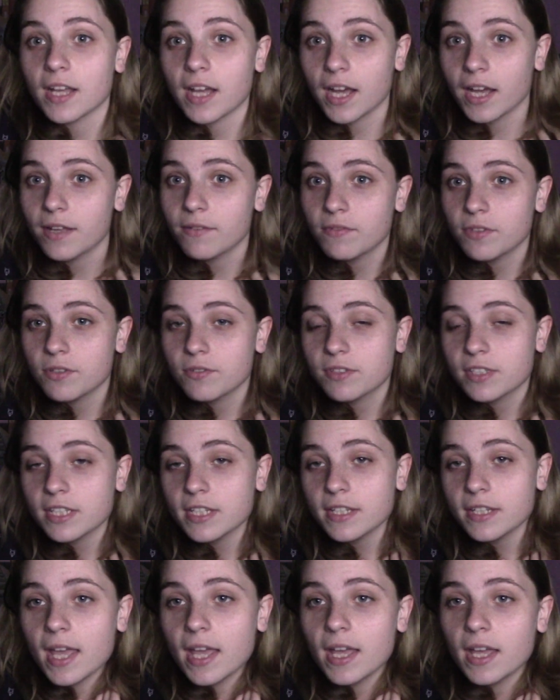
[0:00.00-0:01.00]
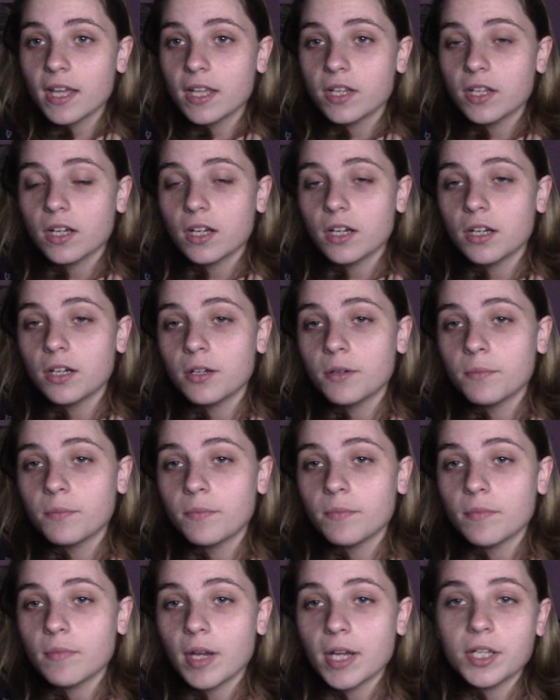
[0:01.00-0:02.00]
I've used it, and
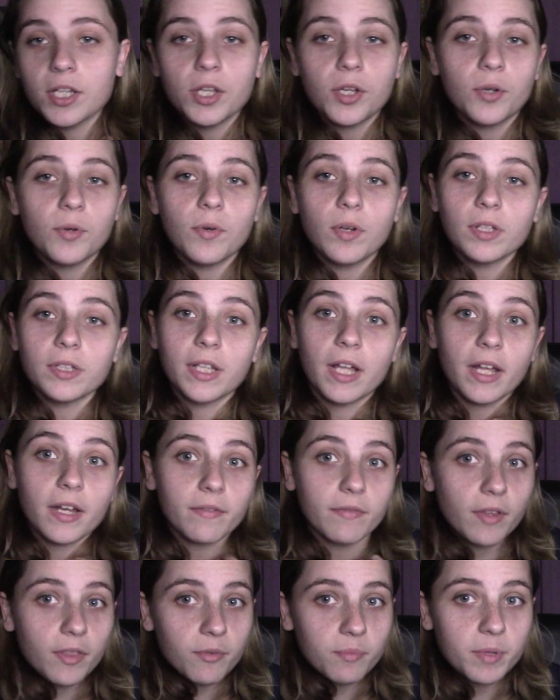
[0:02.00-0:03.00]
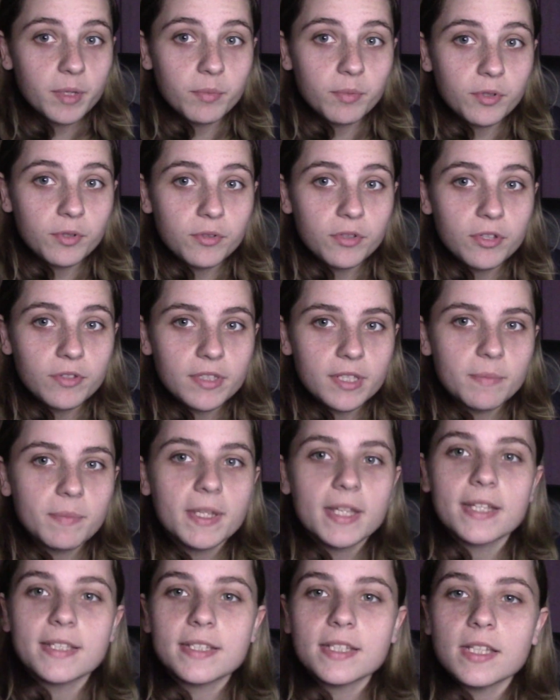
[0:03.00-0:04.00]
I know a lot of other people who use it
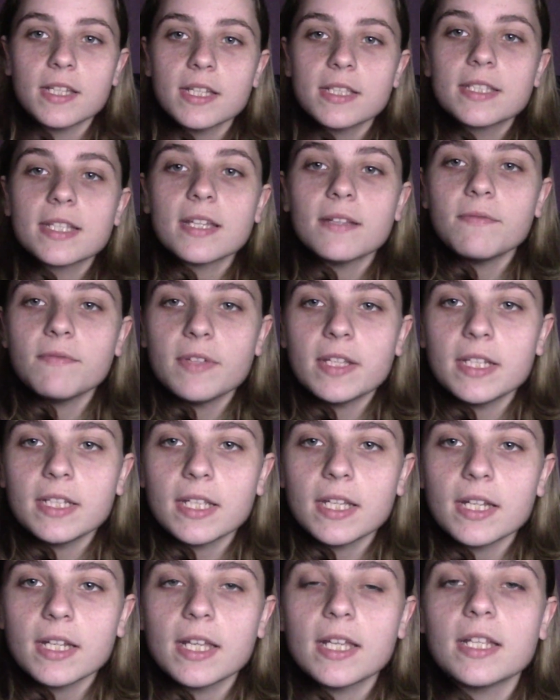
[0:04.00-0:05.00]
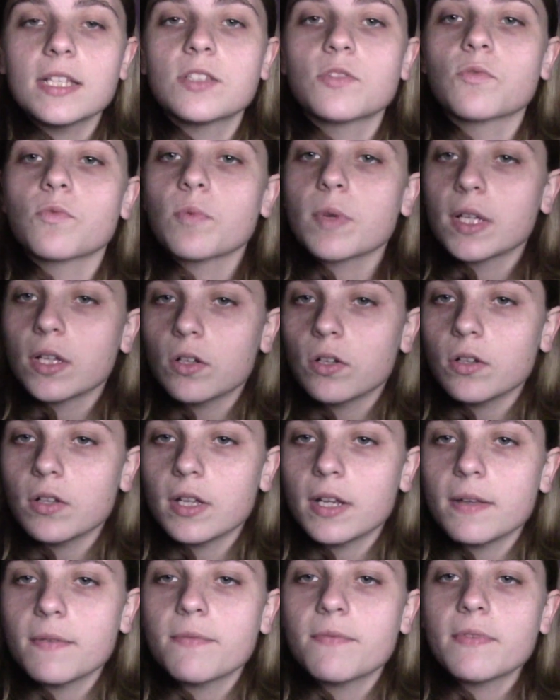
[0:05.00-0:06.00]
because it's convenient and it's real
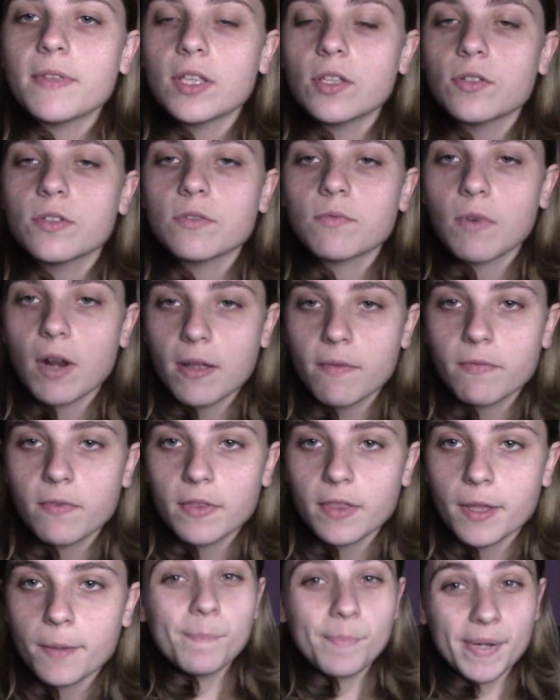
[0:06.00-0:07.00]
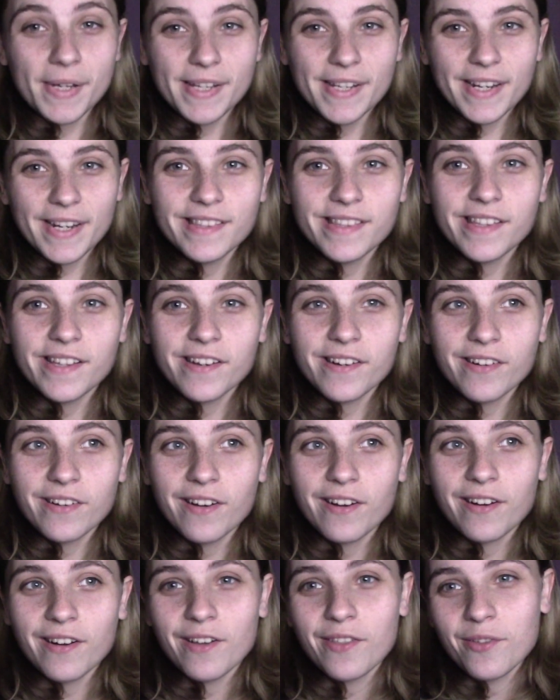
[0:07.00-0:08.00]
and it feels right for them. But there
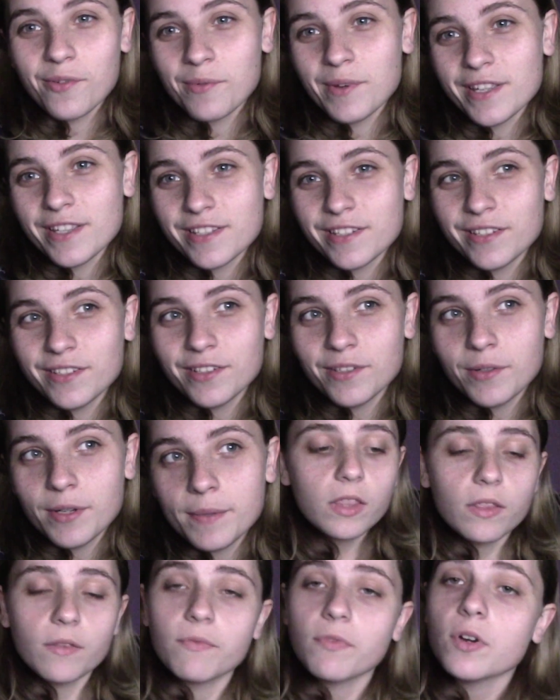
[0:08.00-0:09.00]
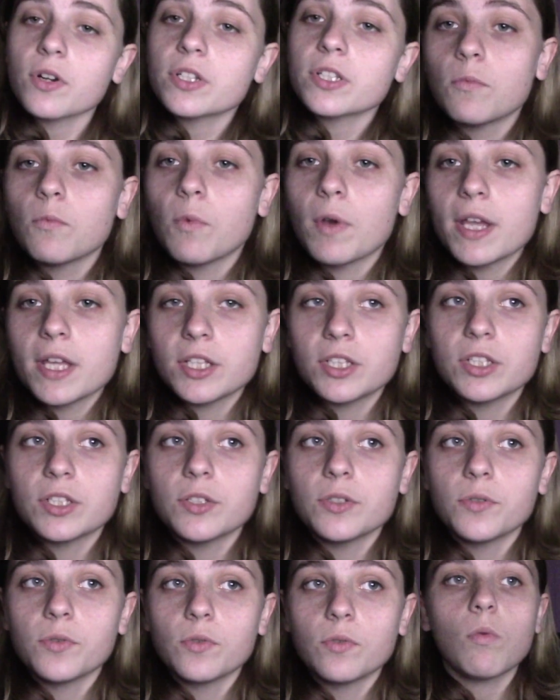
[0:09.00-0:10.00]
are other ways to do it. The first way
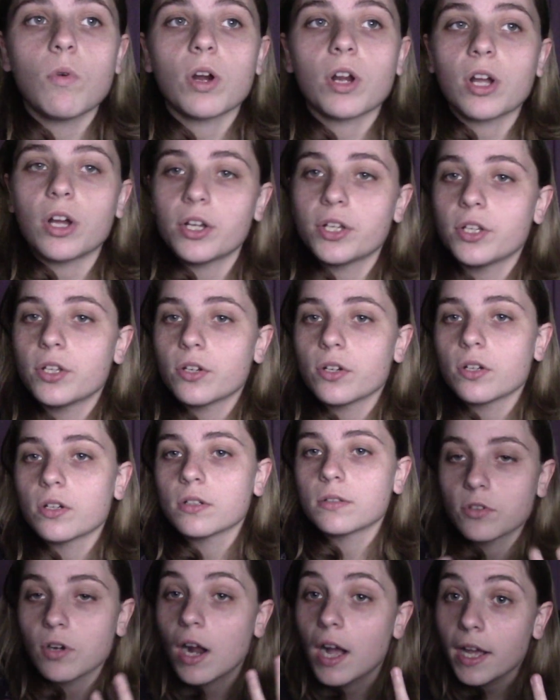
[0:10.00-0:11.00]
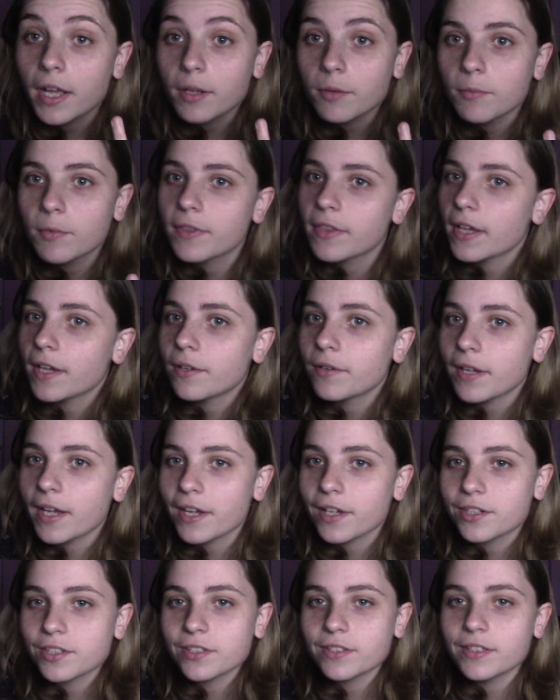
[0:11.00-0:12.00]
to work on your crying without
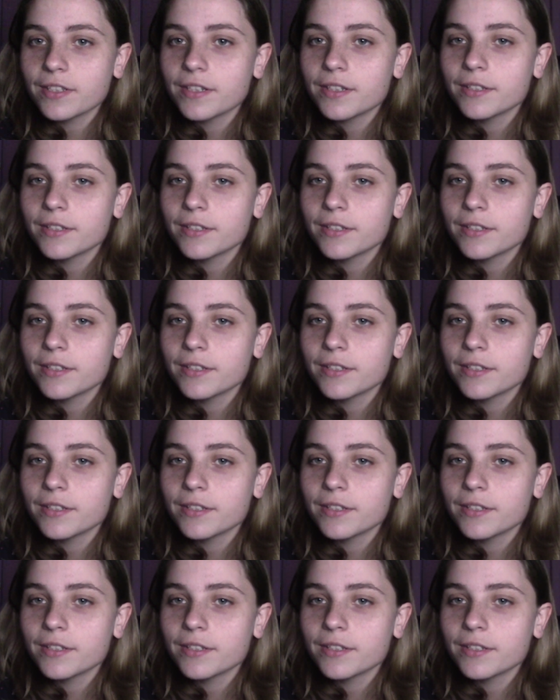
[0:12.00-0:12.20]
actually